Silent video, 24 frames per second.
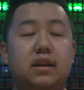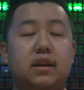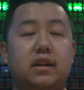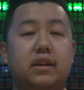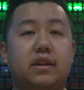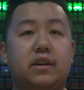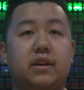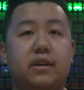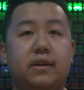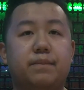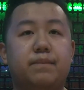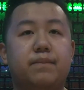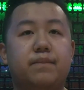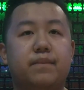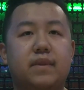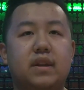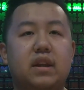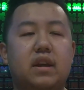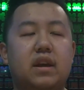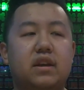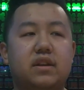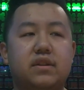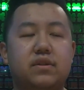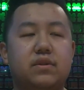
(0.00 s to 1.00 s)
and
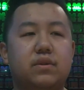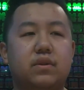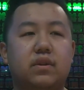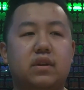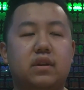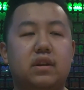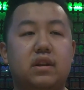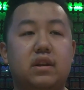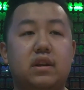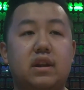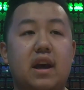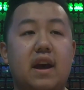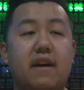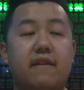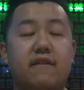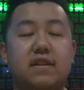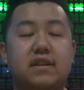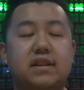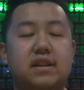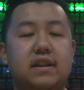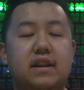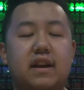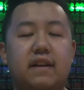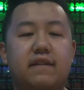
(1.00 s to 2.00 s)
snooker,
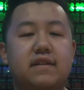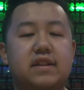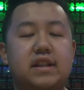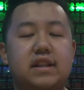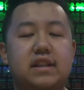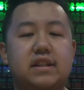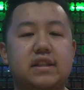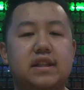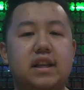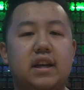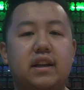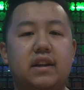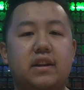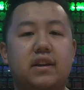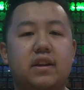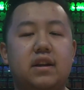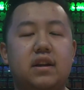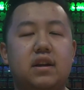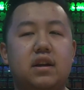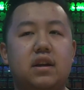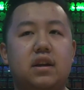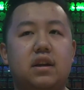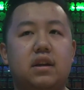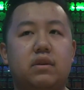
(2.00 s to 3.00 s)
ever since
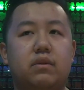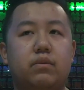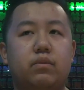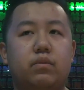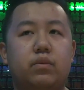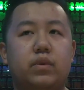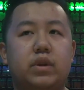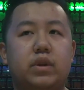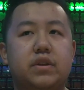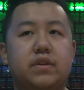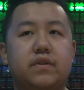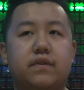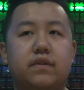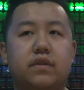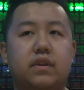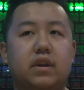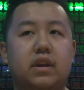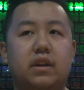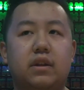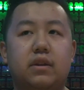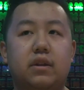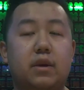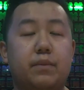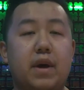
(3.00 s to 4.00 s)
then, we just
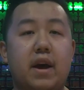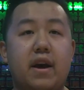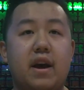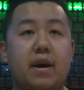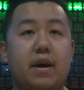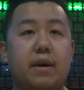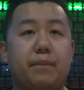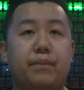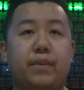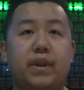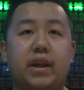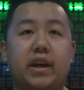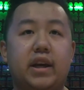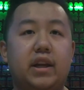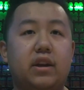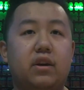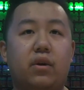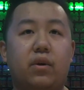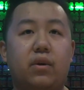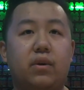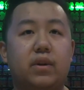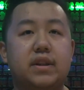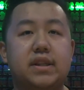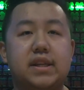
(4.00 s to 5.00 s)
fucking play it
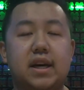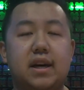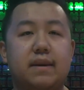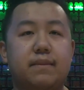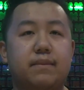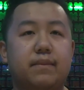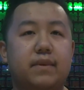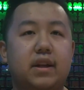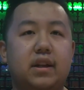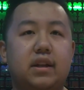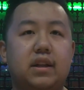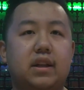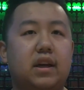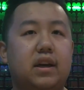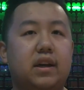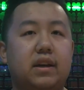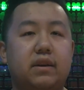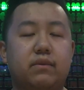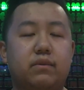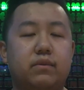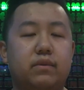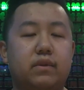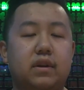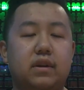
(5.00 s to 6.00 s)
all the time,
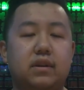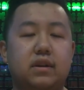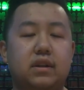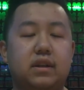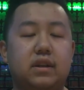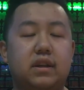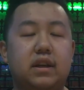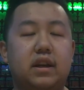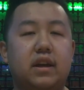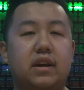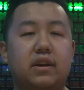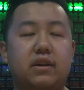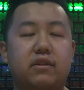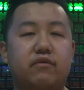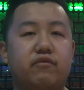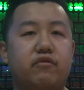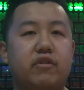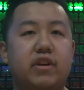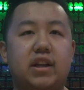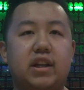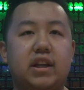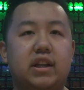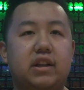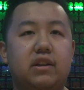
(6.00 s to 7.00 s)
and
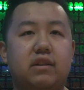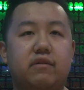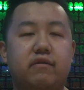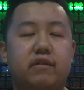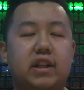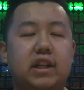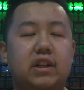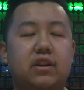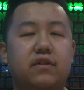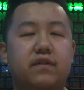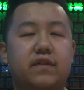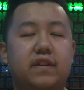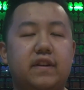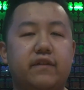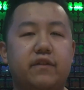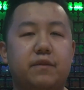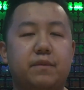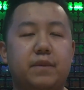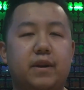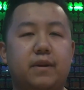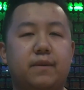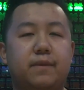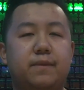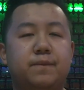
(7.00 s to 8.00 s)
really loved it
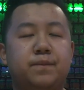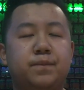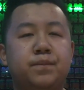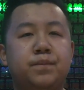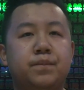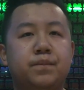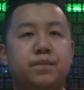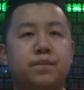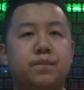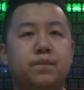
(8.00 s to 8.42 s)
from there.